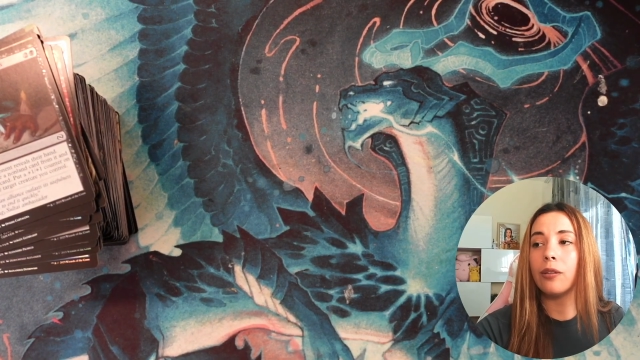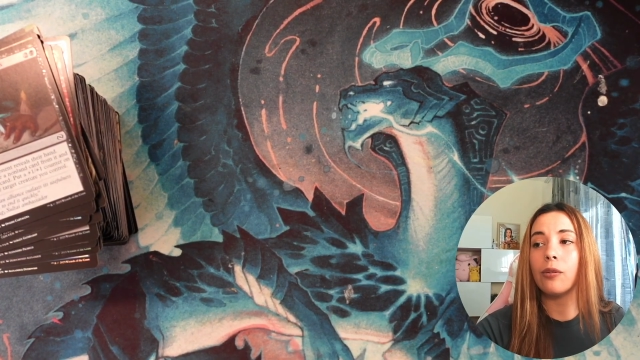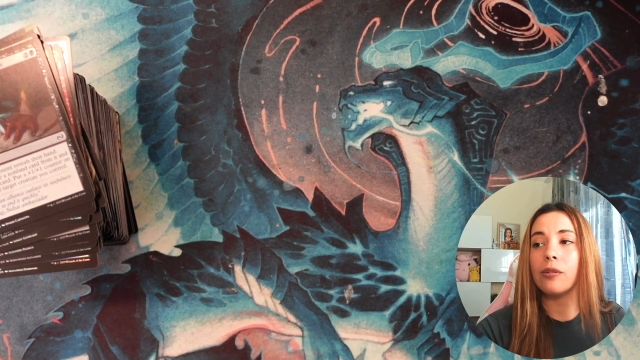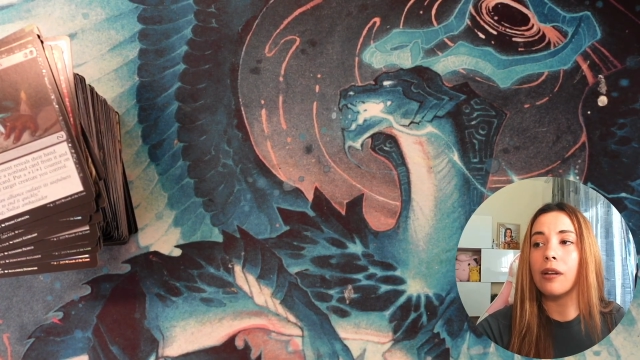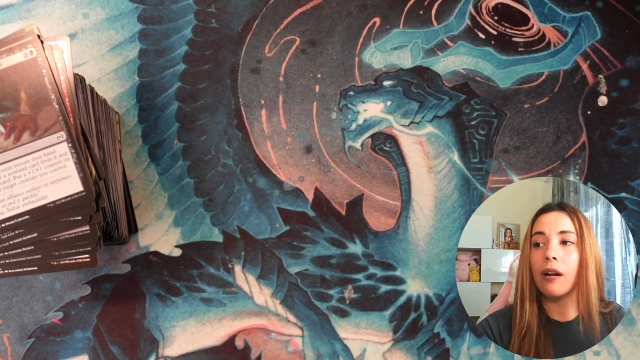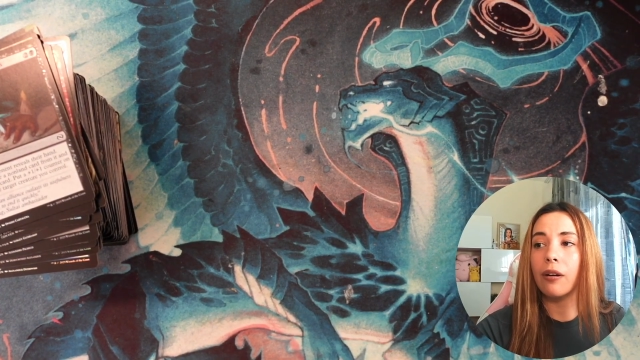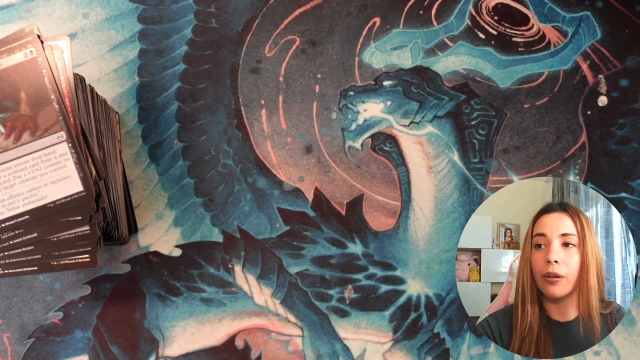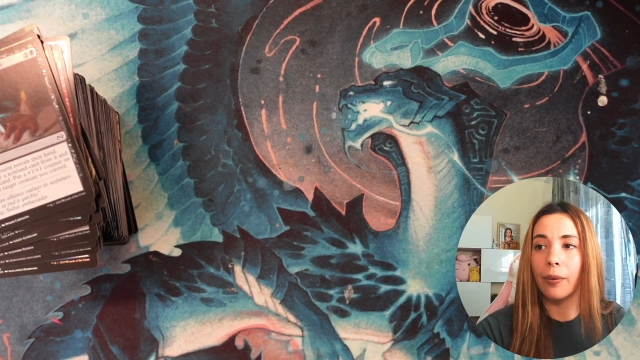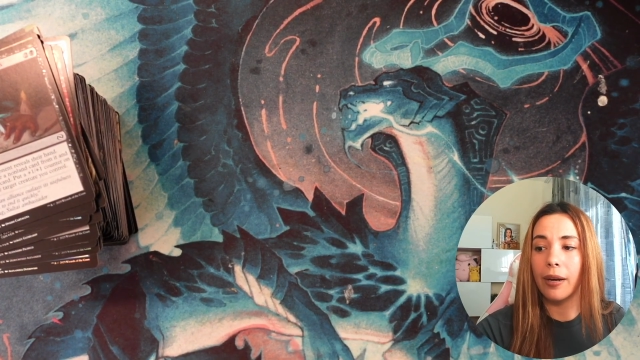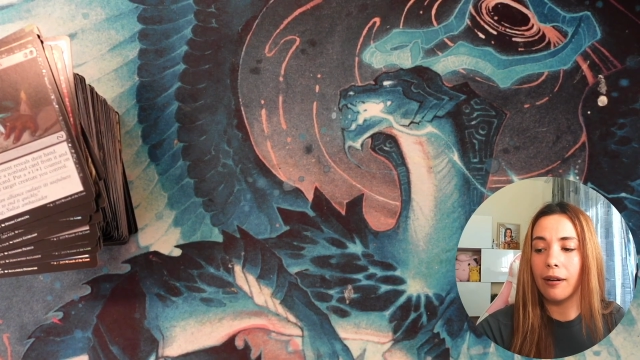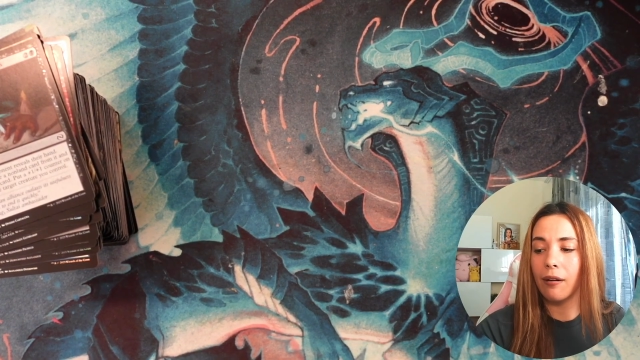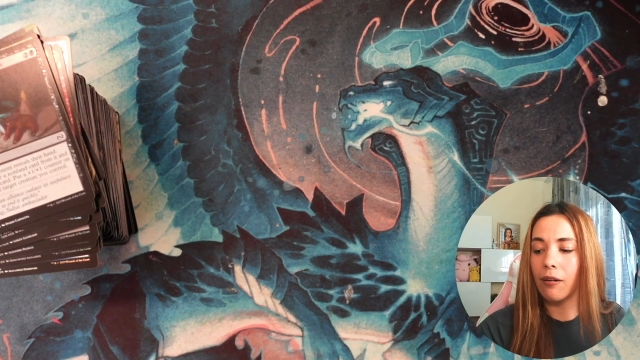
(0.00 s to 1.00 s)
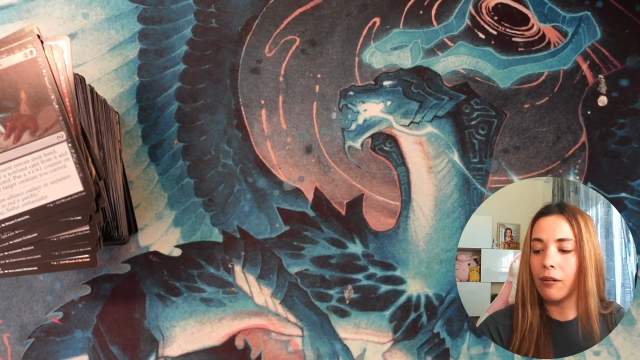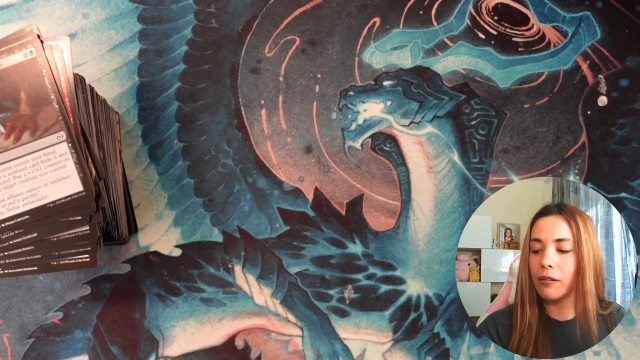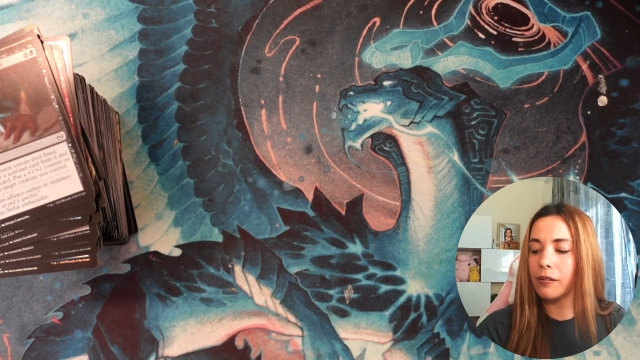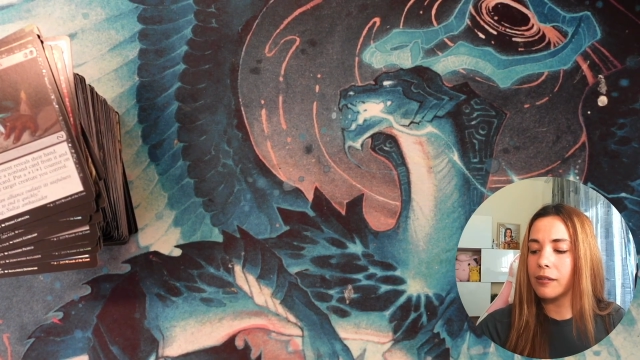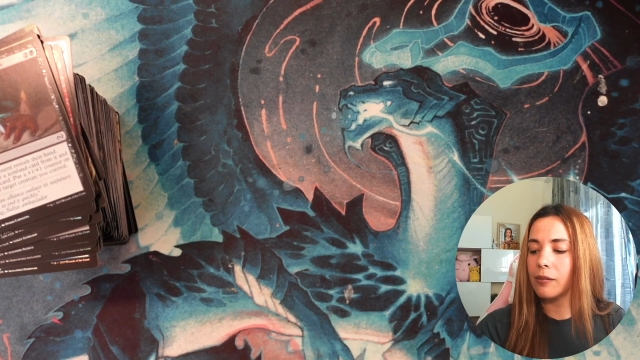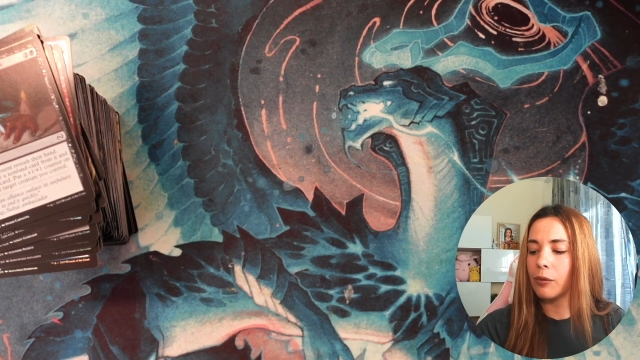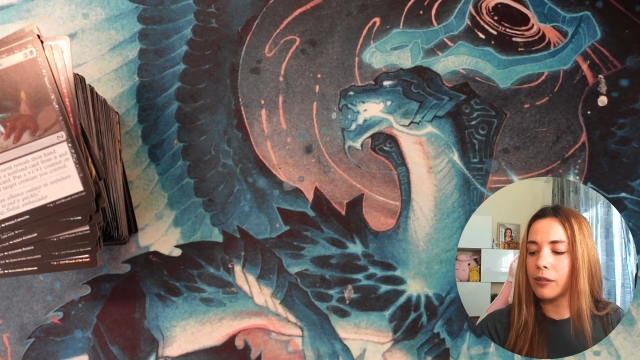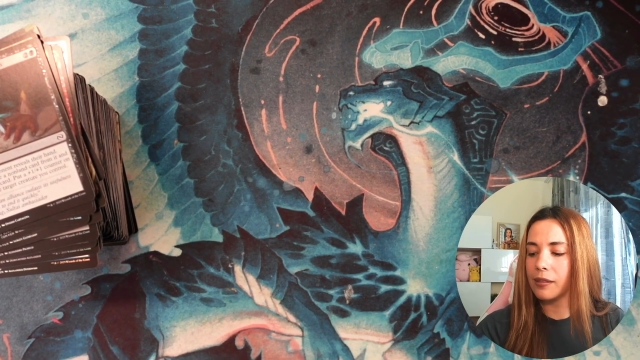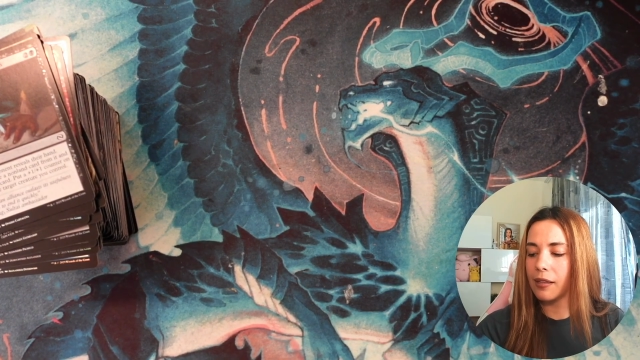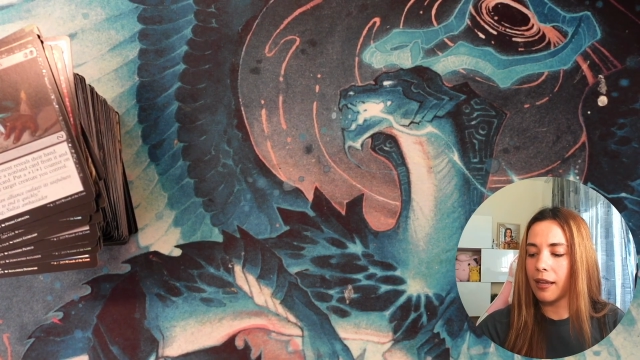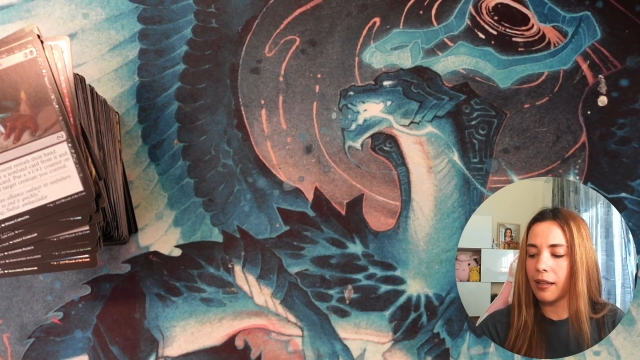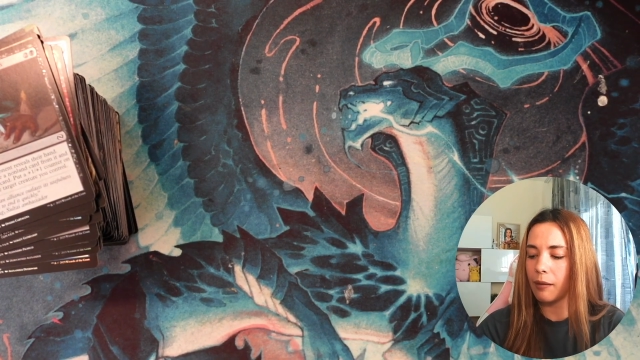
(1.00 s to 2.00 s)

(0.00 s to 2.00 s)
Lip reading: Those are great cards. Once again,